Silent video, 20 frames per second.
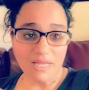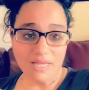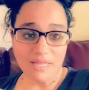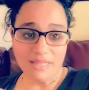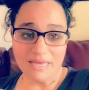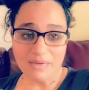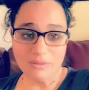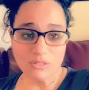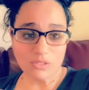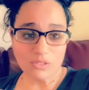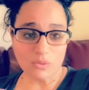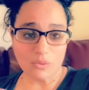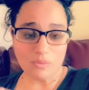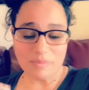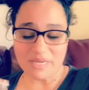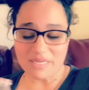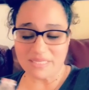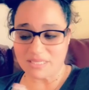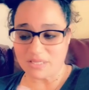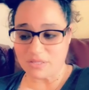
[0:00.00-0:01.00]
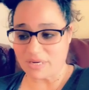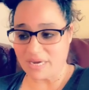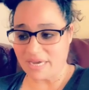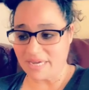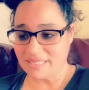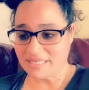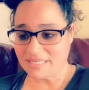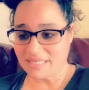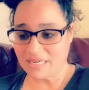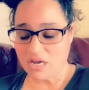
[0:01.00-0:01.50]
That was so amazing, you
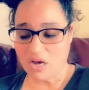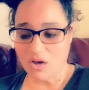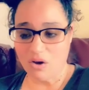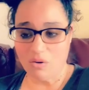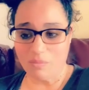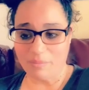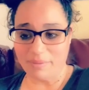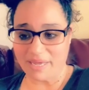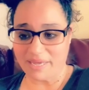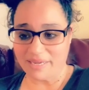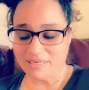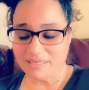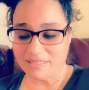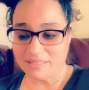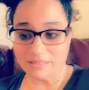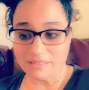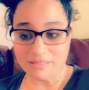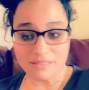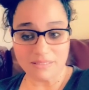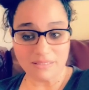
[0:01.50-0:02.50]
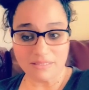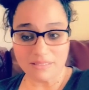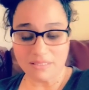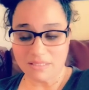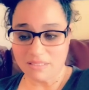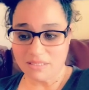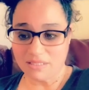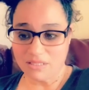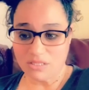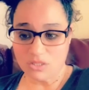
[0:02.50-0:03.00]
guys. Oh, man.
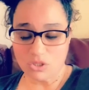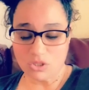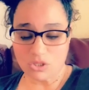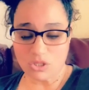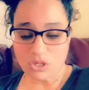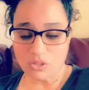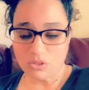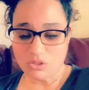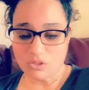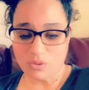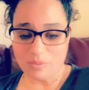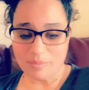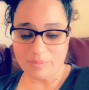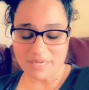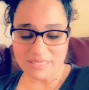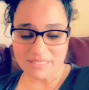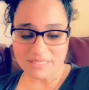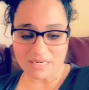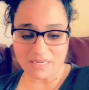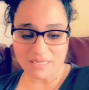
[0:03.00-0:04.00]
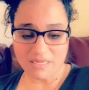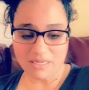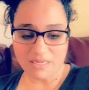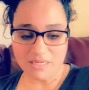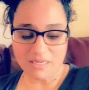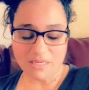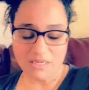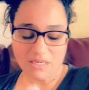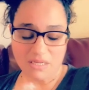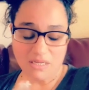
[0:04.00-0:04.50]
So amazing.
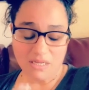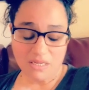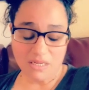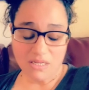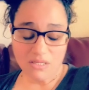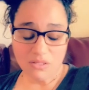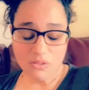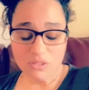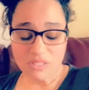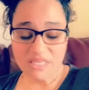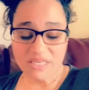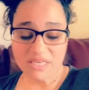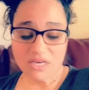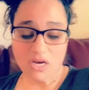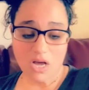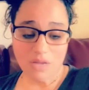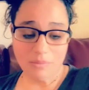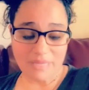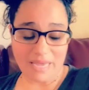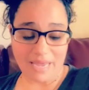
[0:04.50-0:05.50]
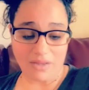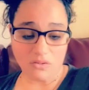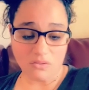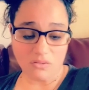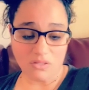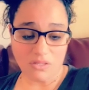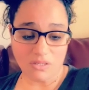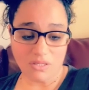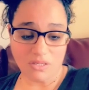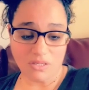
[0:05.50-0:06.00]
Lucy, calm
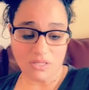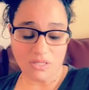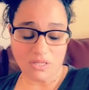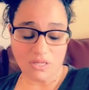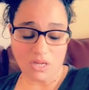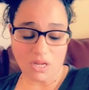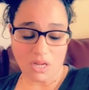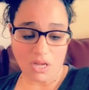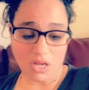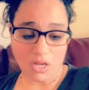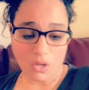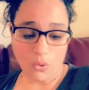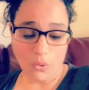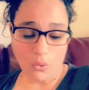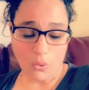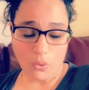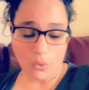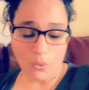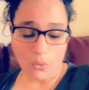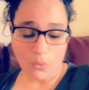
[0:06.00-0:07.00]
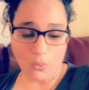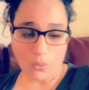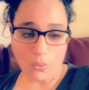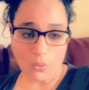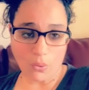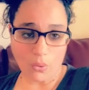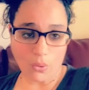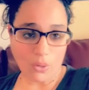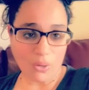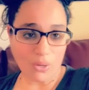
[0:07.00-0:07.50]
down. Whew.
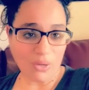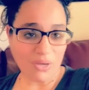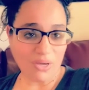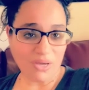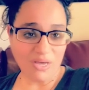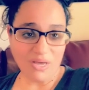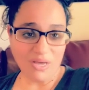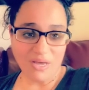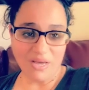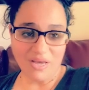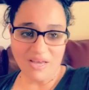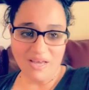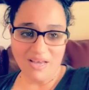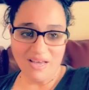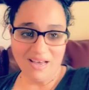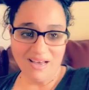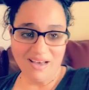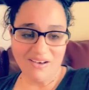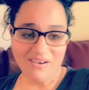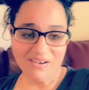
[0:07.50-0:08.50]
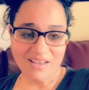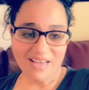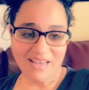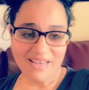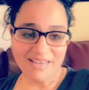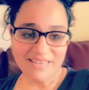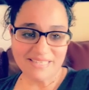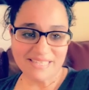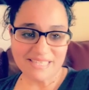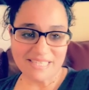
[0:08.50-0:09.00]
Oh,
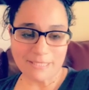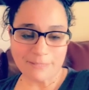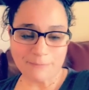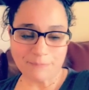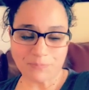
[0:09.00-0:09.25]
guys.